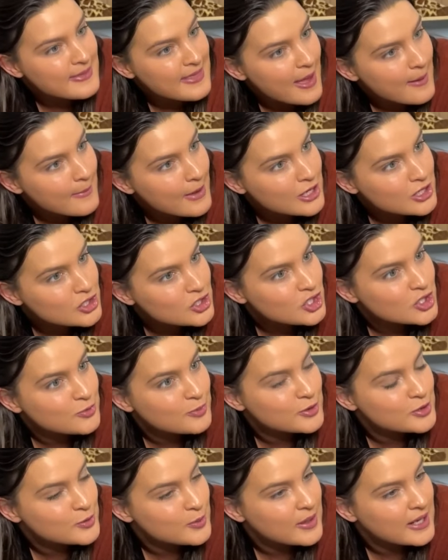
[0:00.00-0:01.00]
that much, just
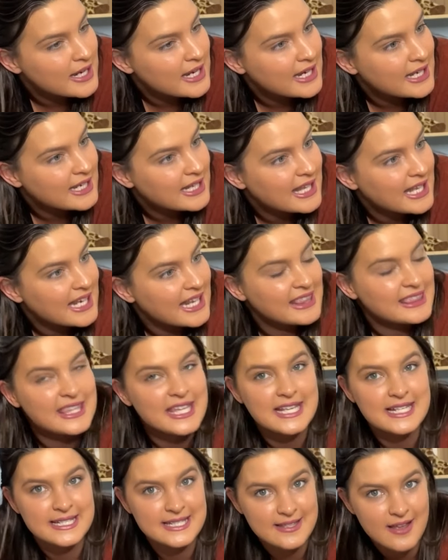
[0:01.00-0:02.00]
between getting
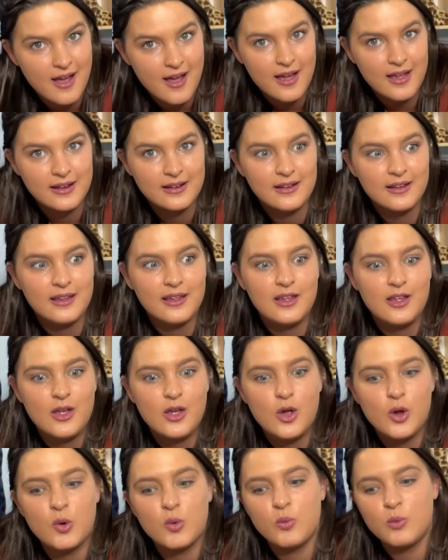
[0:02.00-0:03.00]
things done,
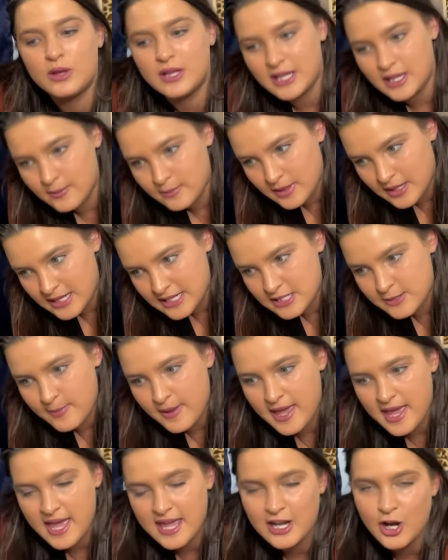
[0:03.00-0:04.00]
William getting to
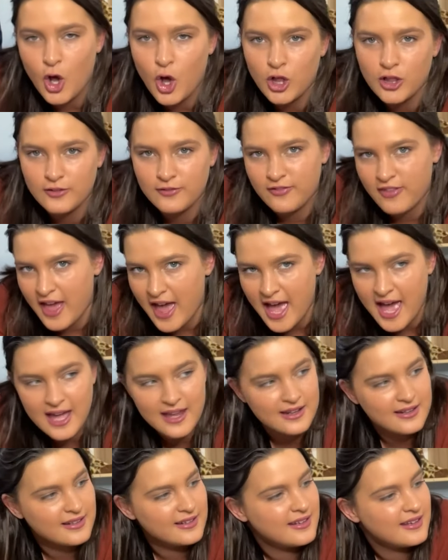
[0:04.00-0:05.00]
bed, all of
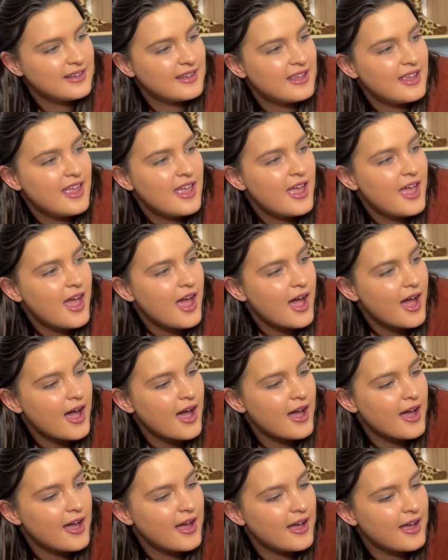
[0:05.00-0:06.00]
that.
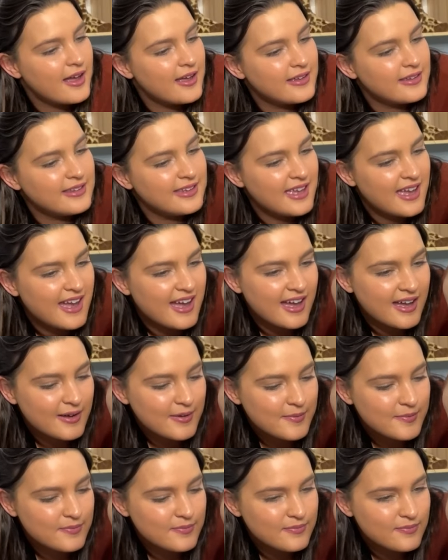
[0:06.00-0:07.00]
Yeah,
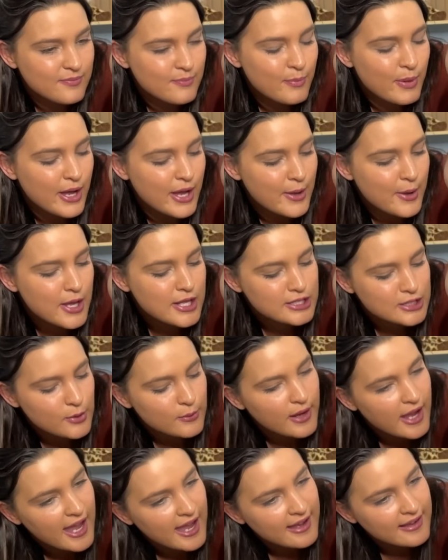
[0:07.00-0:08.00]
but it's
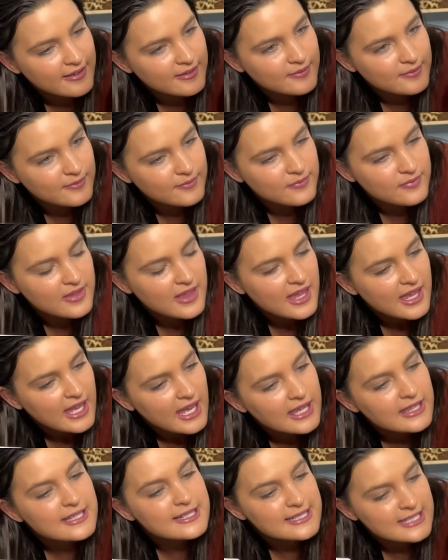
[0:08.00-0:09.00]
okay.
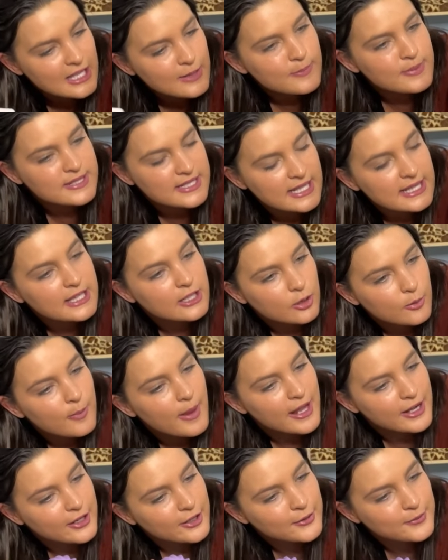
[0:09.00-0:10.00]
The sleep is a little
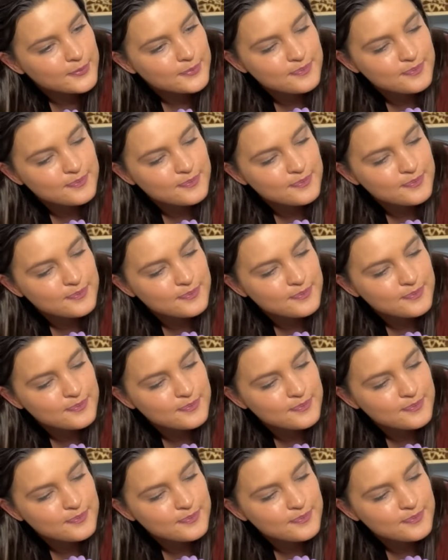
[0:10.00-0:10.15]
better.